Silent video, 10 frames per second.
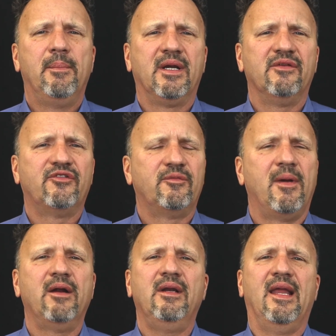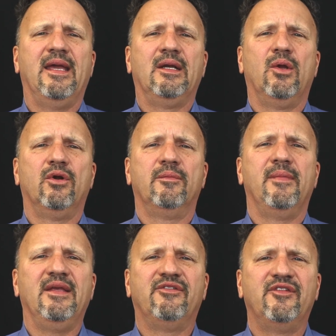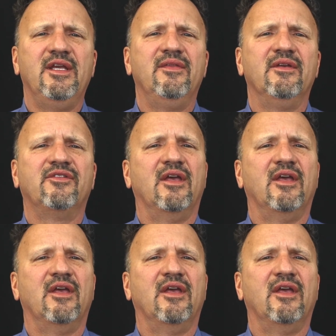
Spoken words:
but a smart landlord may see this